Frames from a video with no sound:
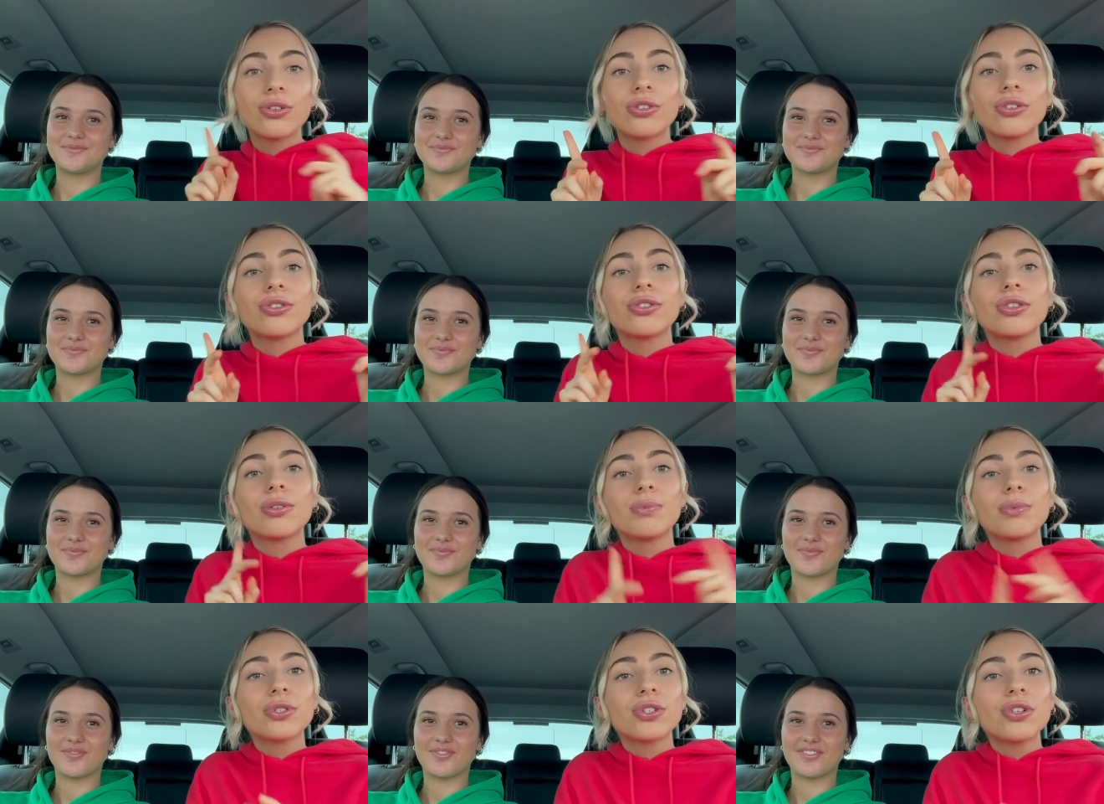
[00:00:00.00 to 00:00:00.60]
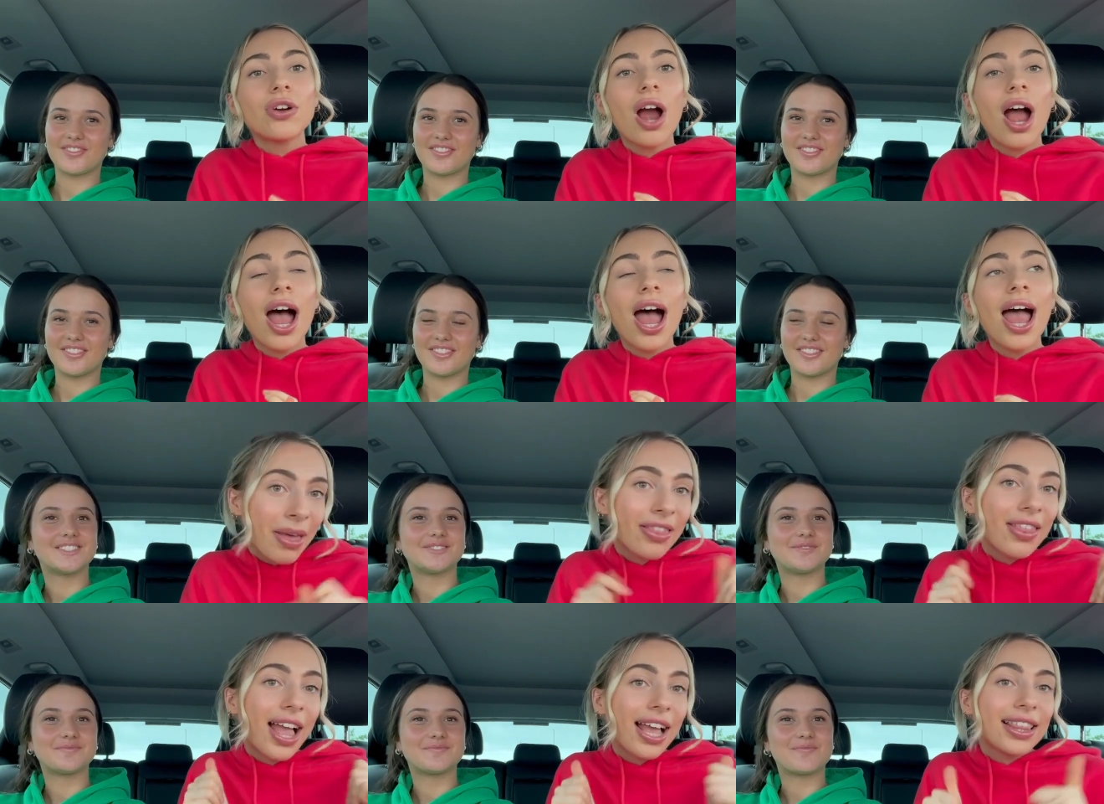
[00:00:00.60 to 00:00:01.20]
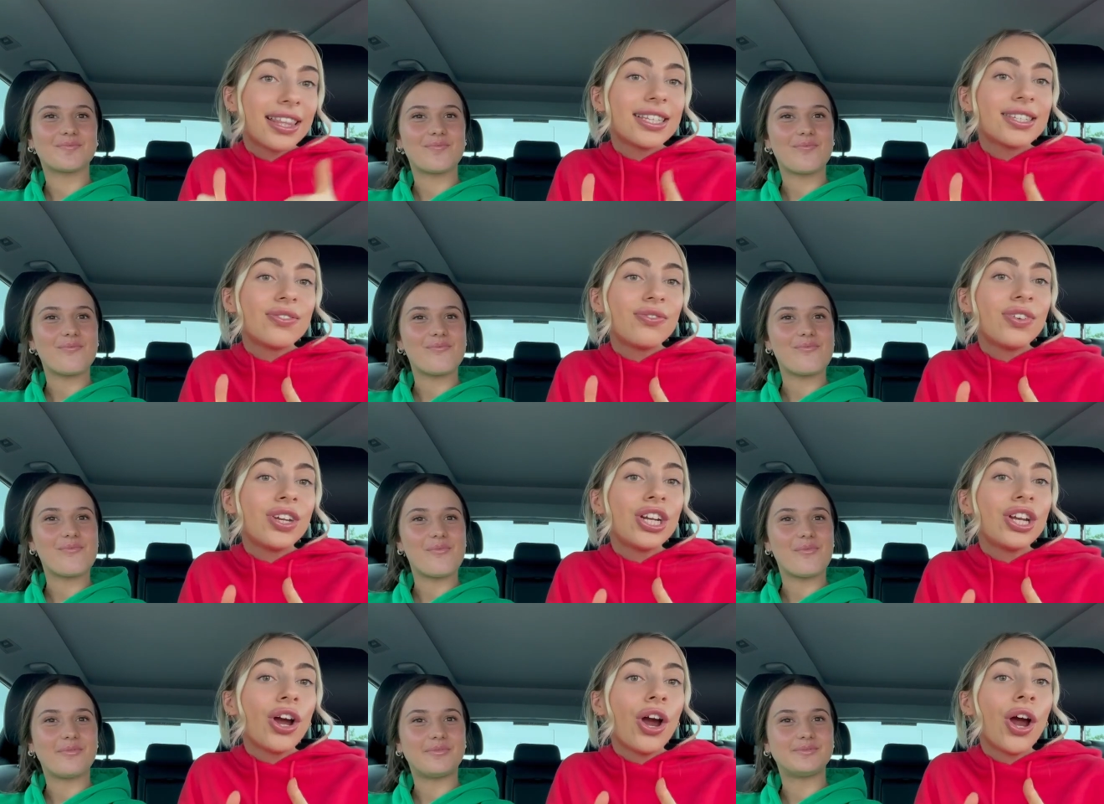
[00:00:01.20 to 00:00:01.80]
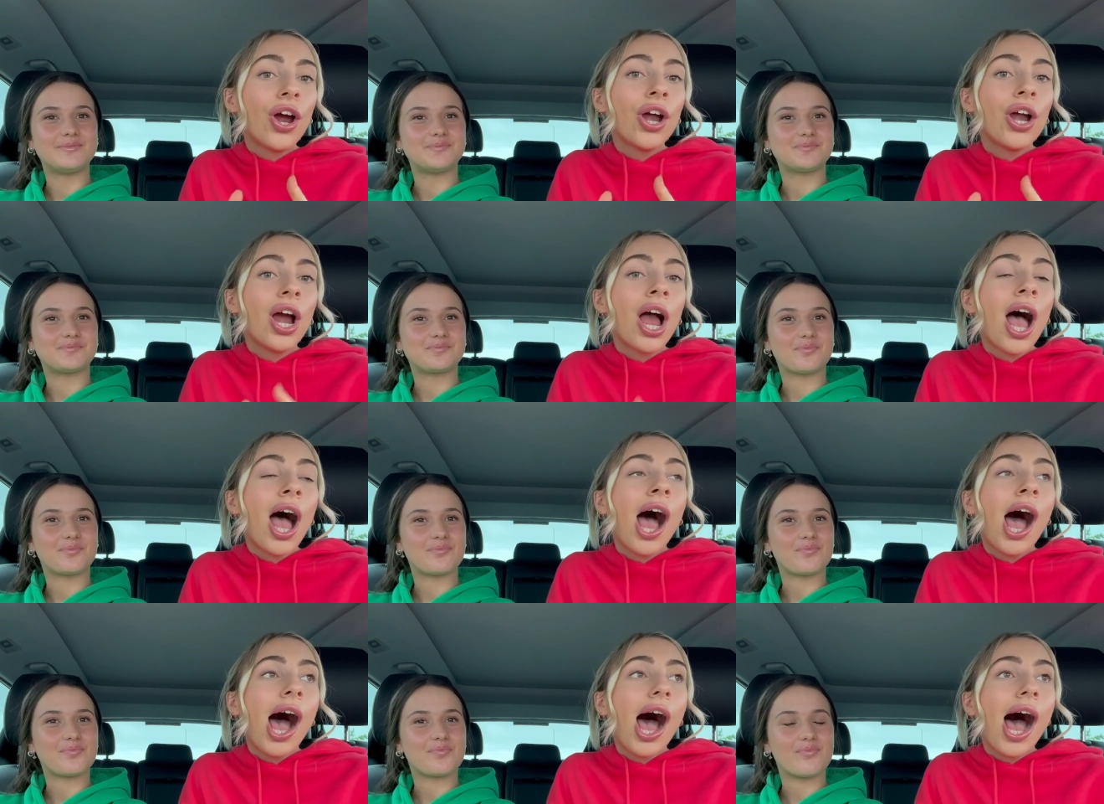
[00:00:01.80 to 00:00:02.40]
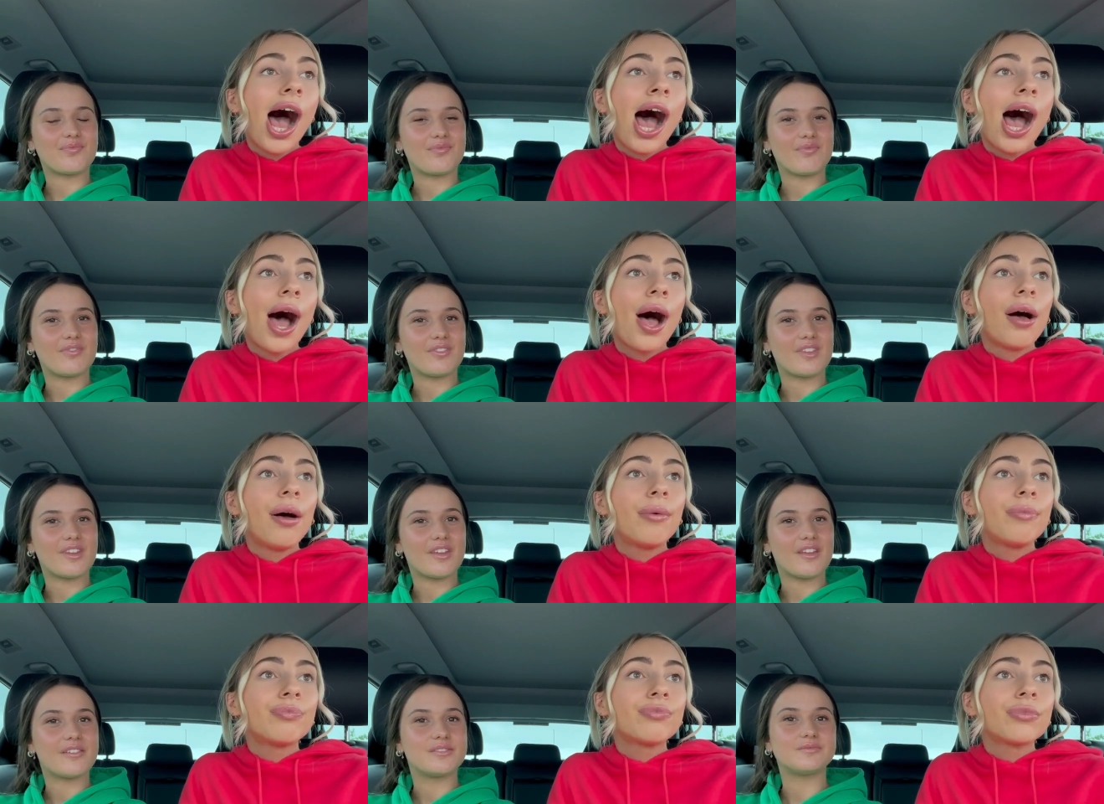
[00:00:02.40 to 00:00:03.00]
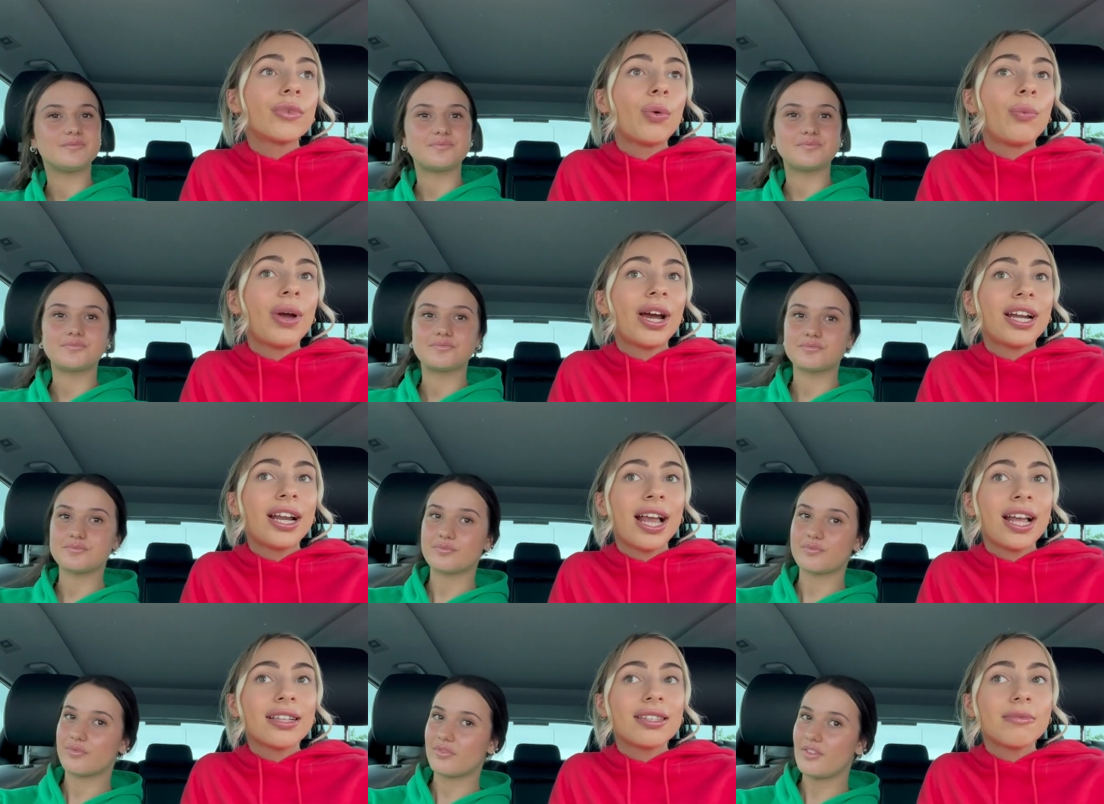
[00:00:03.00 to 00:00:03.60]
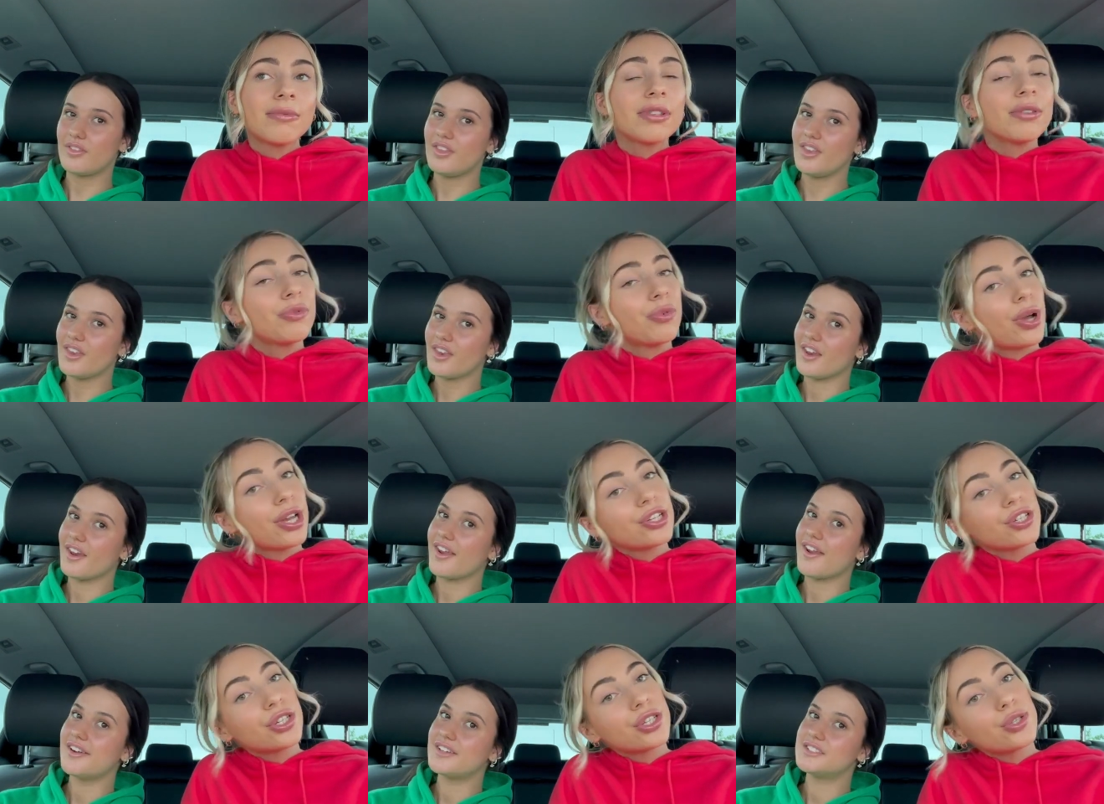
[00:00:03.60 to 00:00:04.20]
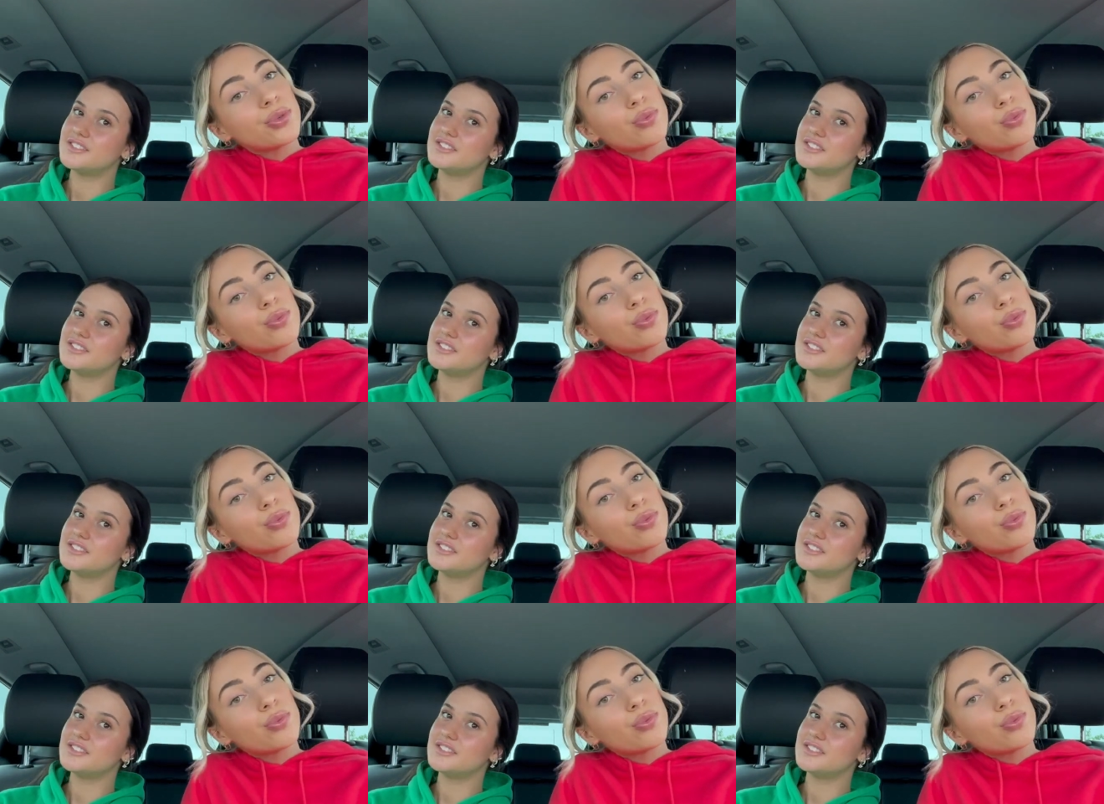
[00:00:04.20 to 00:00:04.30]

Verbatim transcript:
Speaker 1: to subscribe, like this video. Um, we're going to answer some questions